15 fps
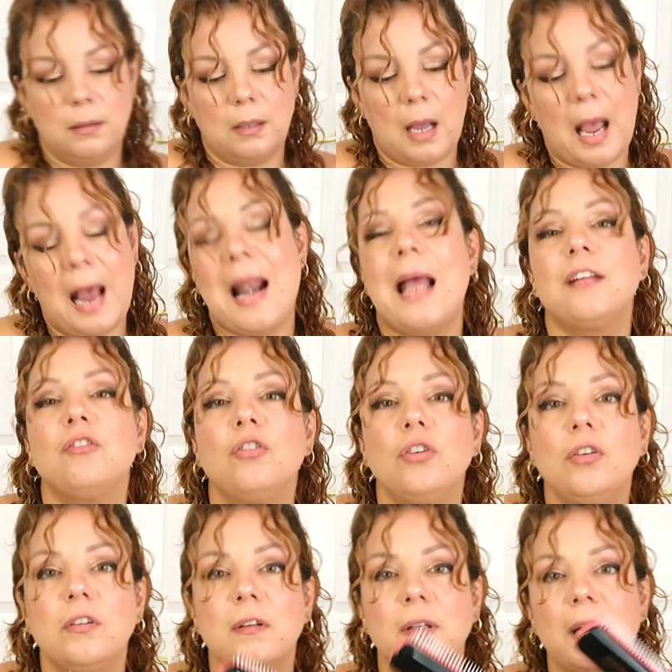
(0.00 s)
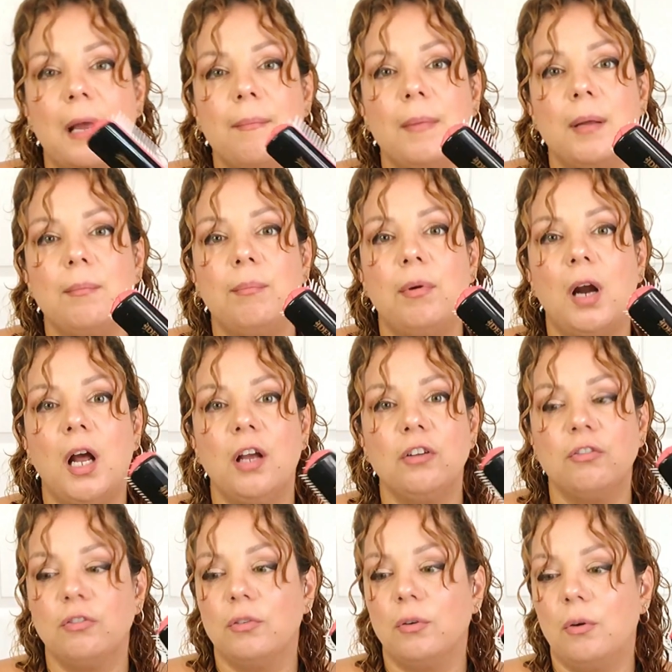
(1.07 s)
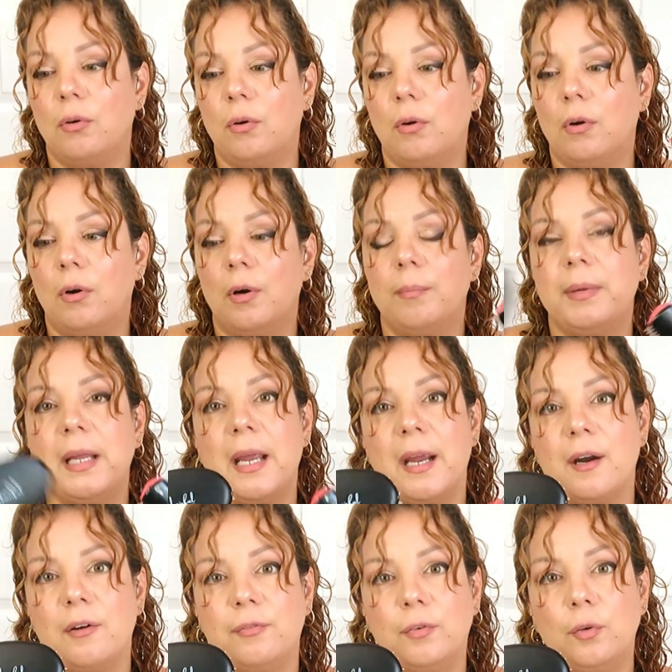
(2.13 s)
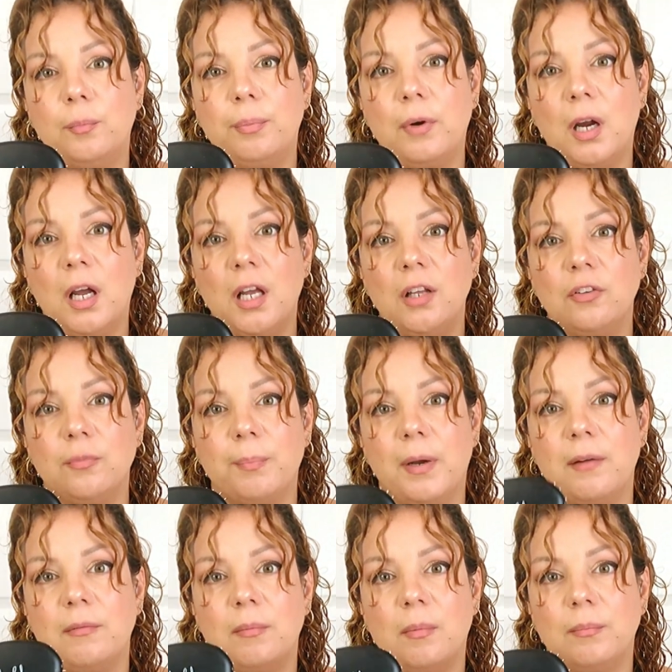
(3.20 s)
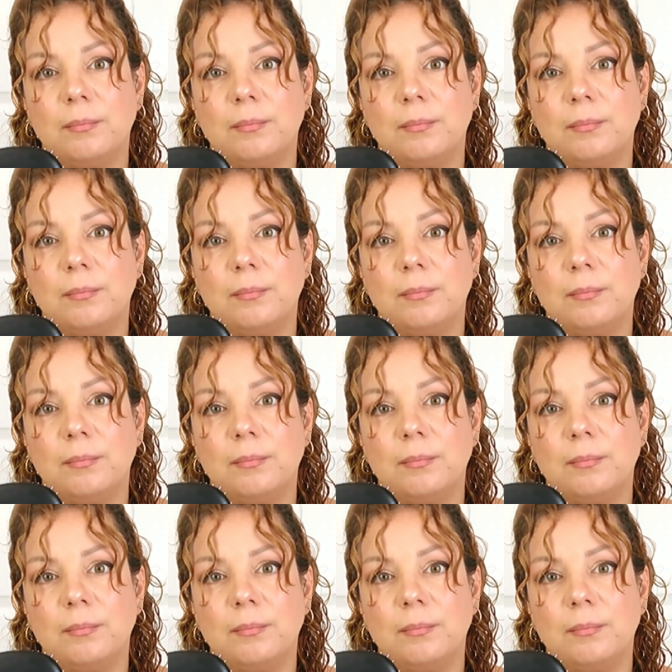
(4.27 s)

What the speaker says: I like to use a Demon brush or Be Hairful brush, but